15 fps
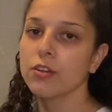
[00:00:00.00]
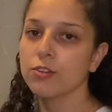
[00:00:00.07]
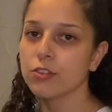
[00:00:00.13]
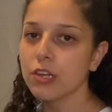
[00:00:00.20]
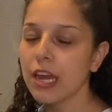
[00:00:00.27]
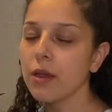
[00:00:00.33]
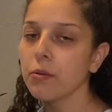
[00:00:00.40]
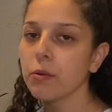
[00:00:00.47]
So
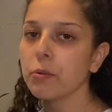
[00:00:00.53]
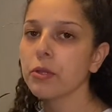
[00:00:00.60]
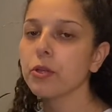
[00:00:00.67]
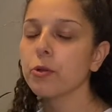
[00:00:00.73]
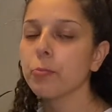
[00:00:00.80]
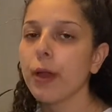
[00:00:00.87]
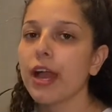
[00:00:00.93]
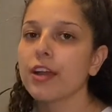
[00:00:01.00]
now when we
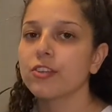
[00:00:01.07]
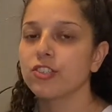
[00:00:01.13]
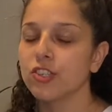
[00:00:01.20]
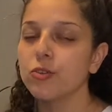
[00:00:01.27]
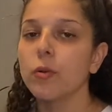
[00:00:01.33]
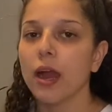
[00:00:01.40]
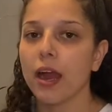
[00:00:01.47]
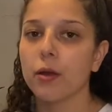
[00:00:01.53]
look back
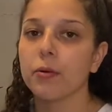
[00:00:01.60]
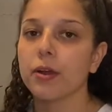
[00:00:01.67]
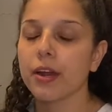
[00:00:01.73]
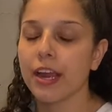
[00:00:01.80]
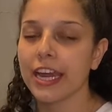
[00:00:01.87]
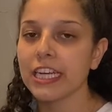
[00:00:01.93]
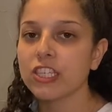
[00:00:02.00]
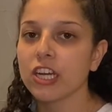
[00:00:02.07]
to
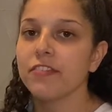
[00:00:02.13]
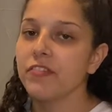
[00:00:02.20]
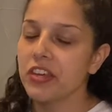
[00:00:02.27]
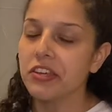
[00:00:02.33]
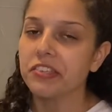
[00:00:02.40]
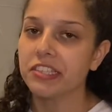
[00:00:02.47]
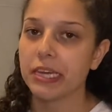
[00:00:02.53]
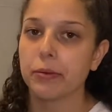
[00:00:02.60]
our HIV
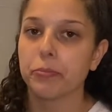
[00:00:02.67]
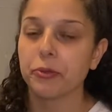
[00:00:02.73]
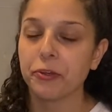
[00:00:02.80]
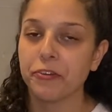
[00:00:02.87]
example